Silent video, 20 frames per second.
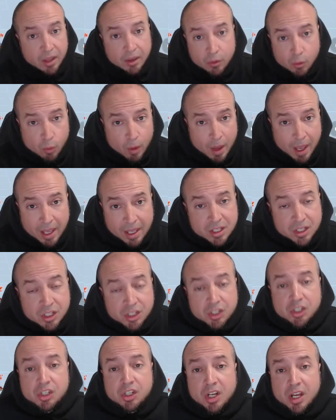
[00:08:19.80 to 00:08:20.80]
The other way
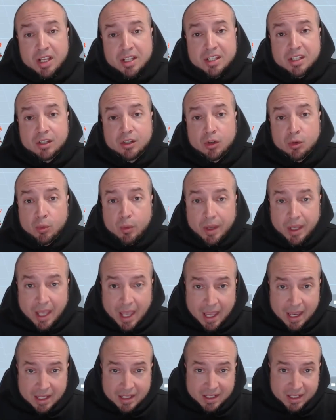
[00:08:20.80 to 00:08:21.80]
is just
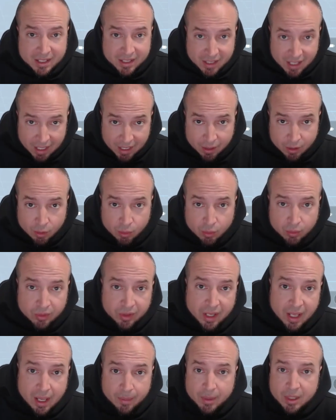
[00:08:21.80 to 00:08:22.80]
doing a single
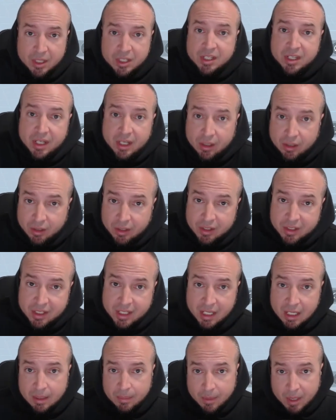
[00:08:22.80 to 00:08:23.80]
damage dealer
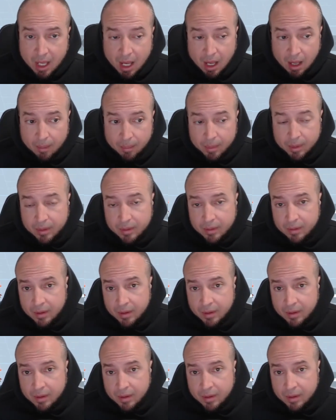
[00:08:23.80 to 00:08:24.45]
team comp.